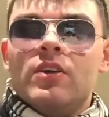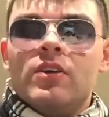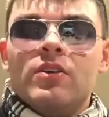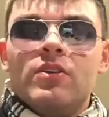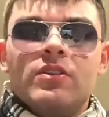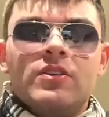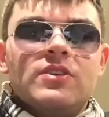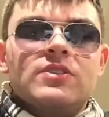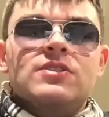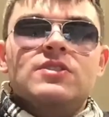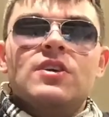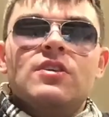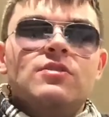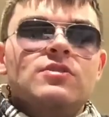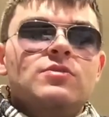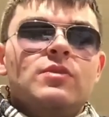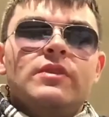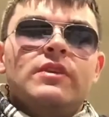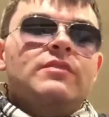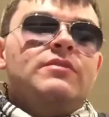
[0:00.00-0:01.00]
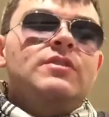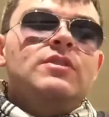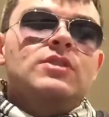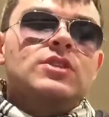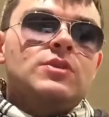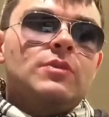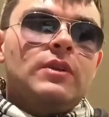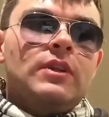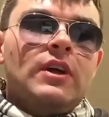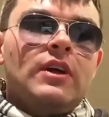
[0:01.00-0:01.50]
goodness knows what the
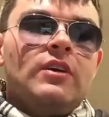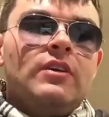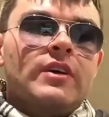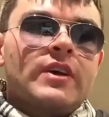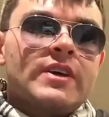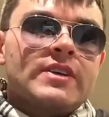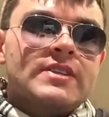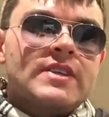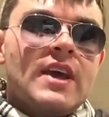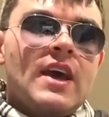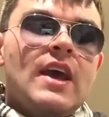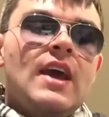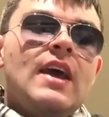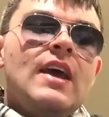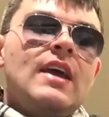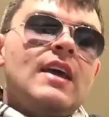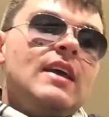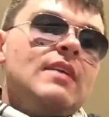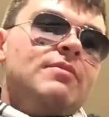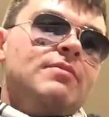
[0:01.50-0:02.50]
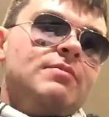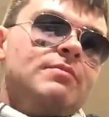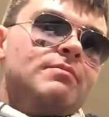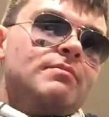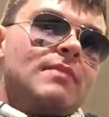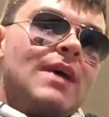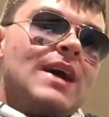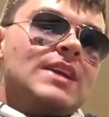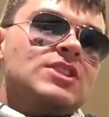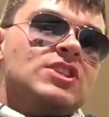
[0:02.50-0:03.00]
future will hold, because if
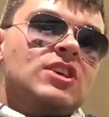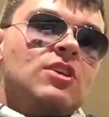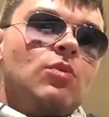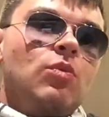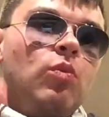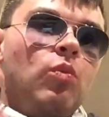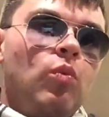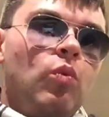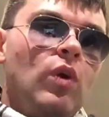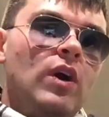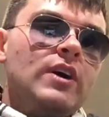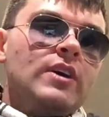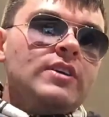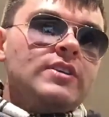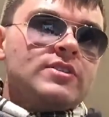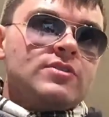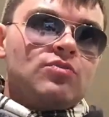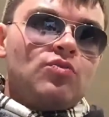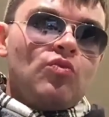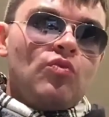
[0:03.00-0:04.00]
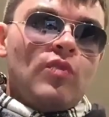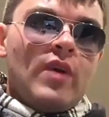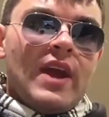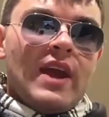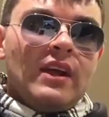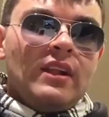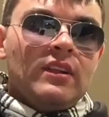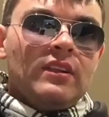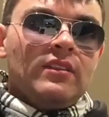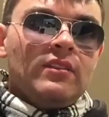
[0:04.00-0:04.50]
magic was
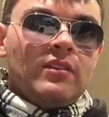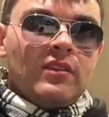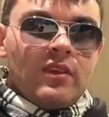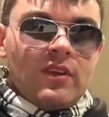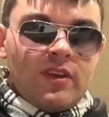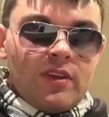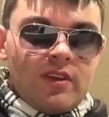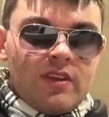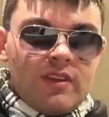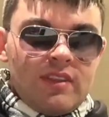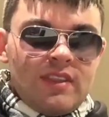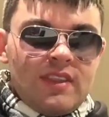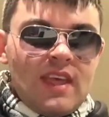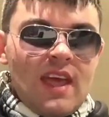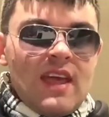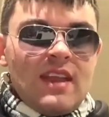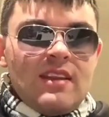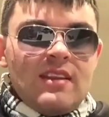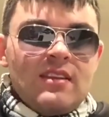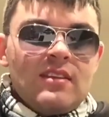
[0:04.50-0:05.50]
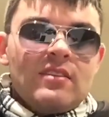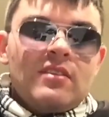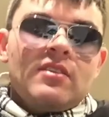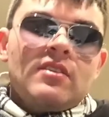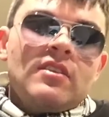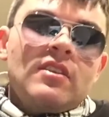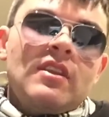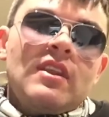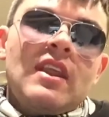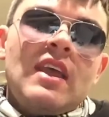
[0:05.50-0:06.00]
real, then
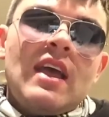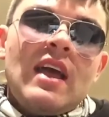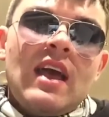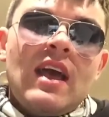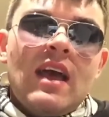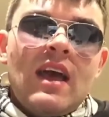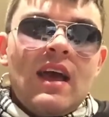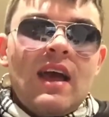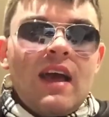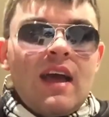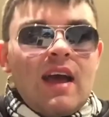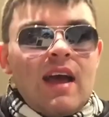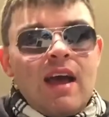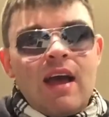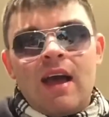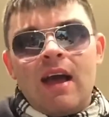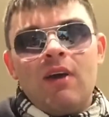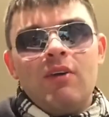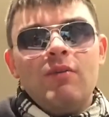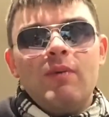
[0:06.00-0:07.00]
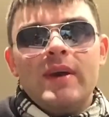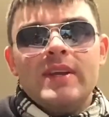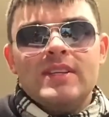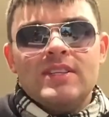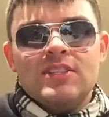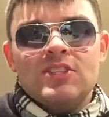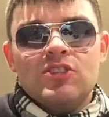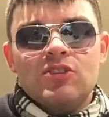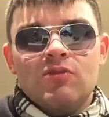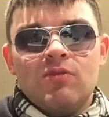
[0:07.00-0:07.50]
how do I
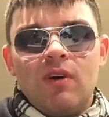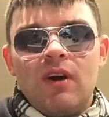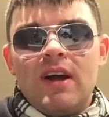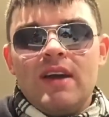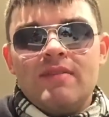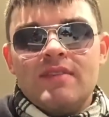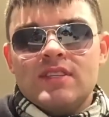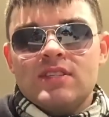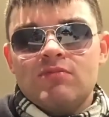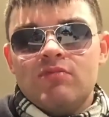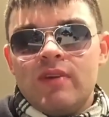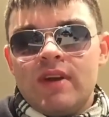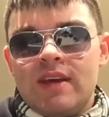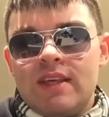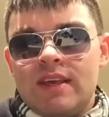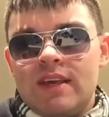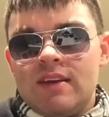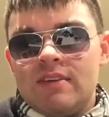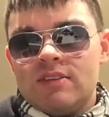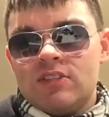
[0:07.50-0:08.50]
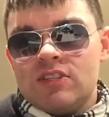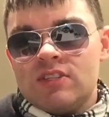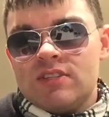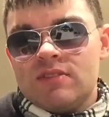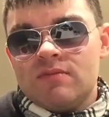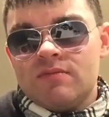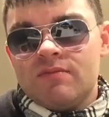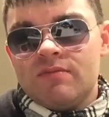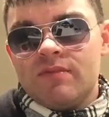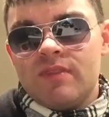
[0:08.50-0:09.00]
describe this really? It
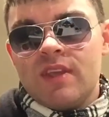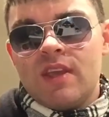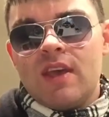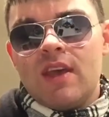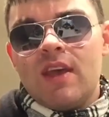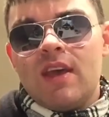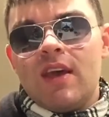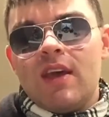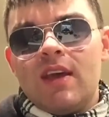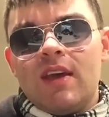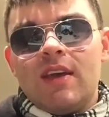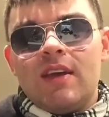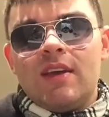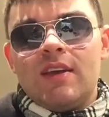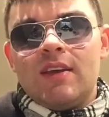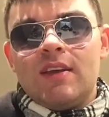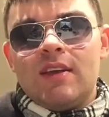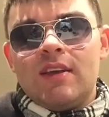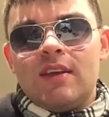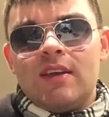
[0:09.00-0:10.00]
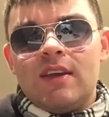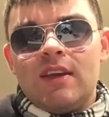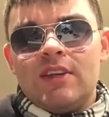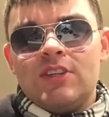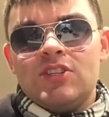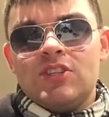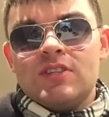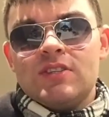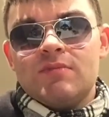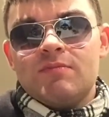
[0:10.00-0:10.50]

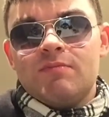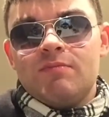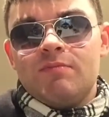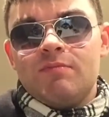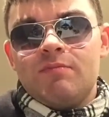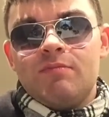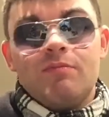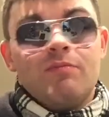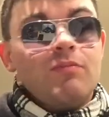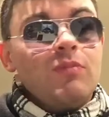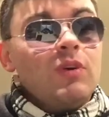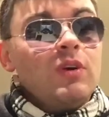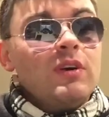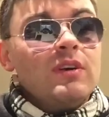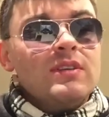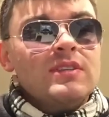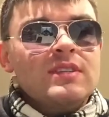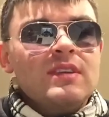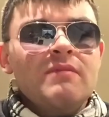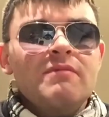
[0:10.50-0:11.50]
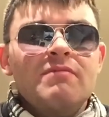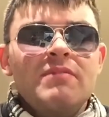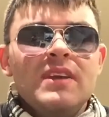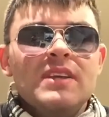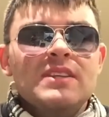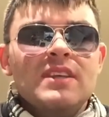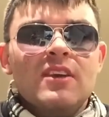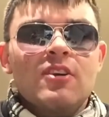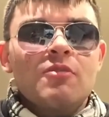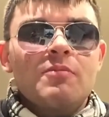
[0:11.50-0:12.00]
just, some
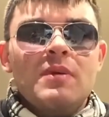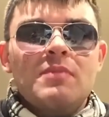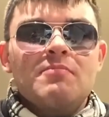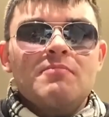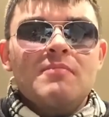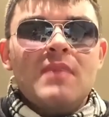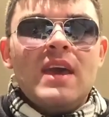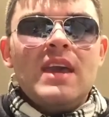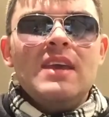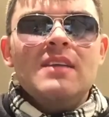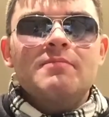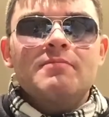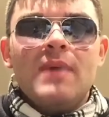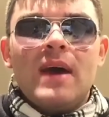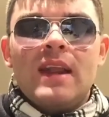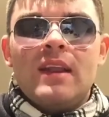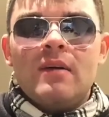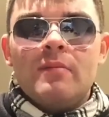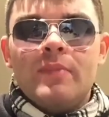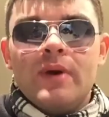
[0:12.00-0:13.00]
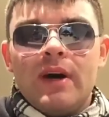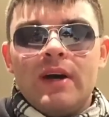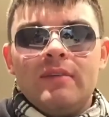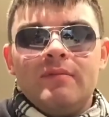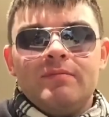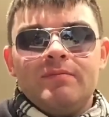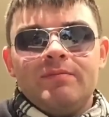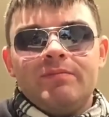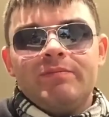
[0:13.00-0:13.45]
things it could be made better, but